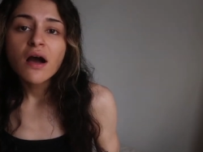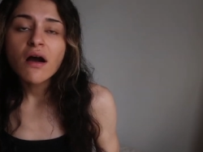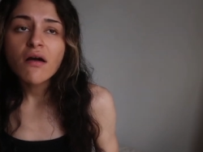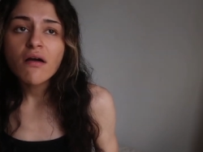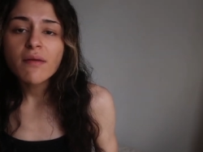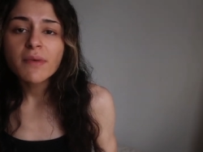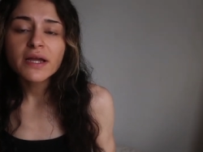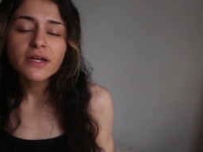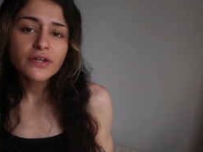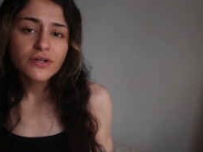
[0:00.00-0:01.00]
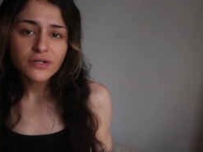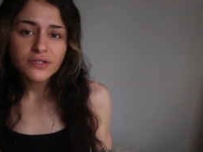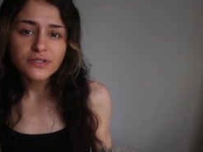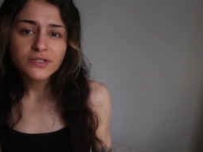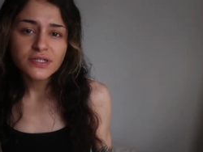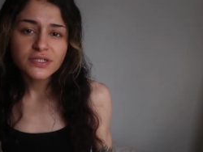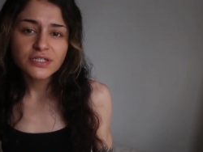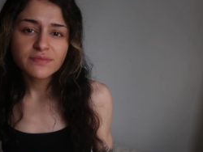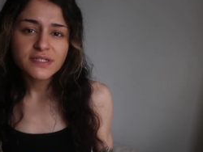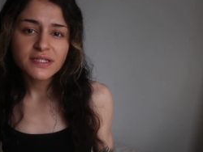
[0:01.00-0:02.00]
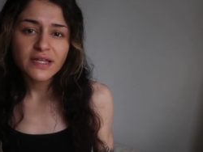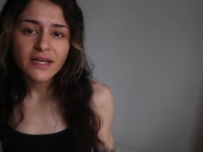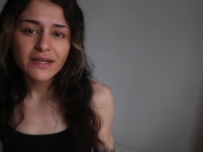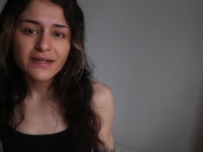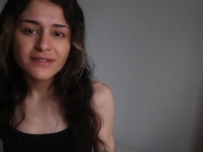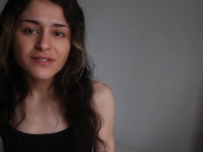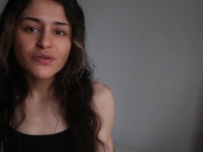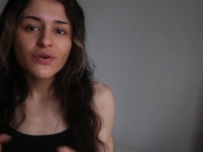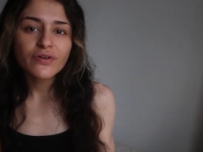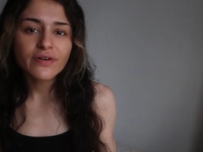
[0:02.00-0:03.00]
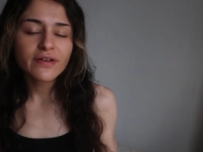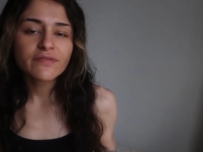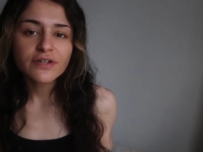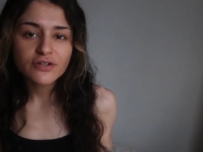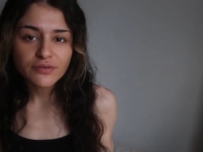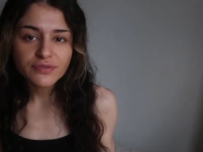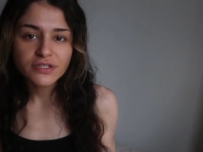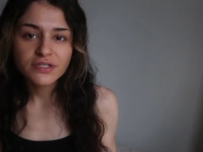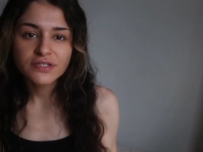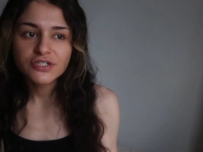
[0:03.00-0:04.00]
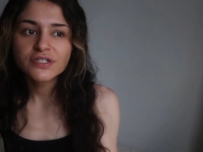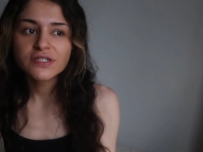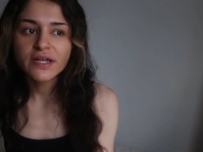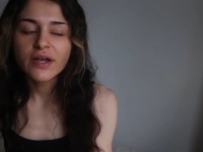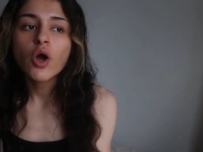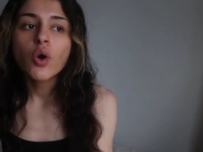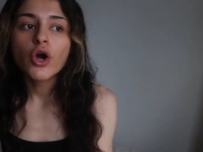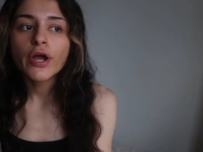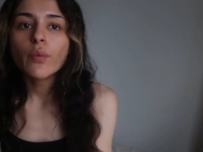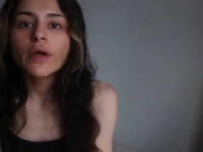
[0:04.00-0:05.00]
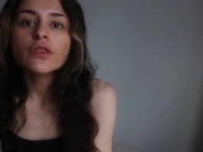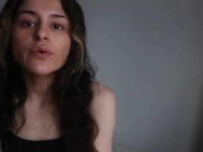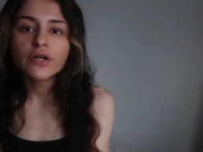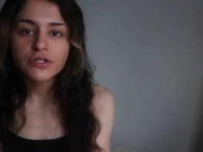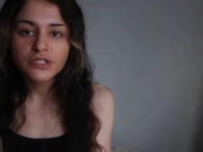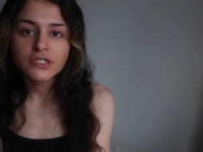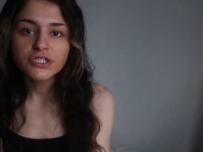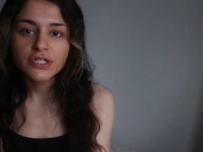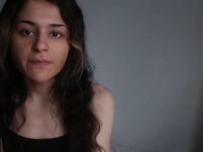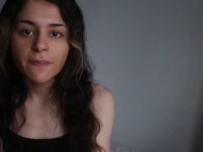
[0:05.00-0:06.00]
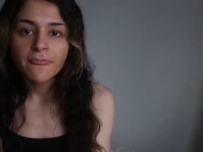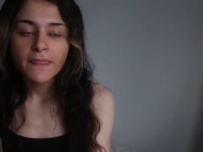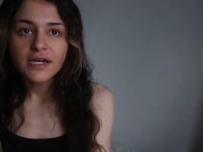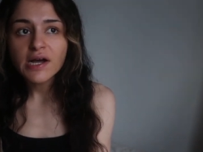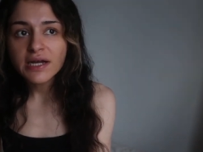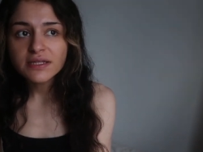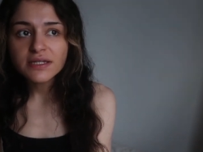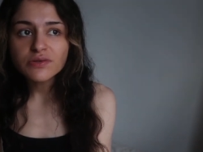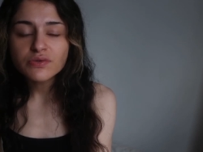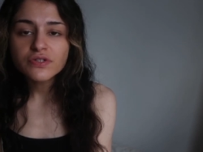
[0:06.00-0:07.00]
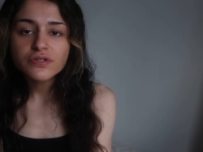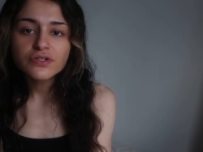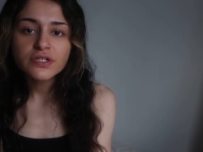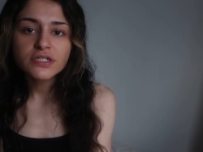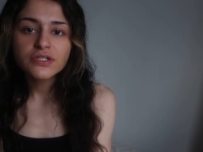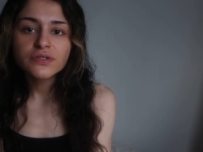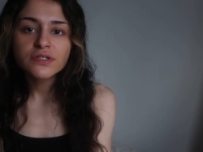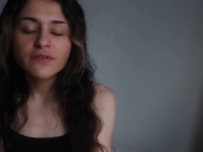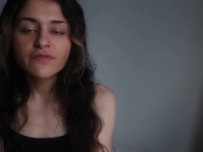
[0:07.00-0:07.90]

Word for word: oh am i gonna go to the gym today it's not even an option it's just like okay when do i go to the gym and also you can use the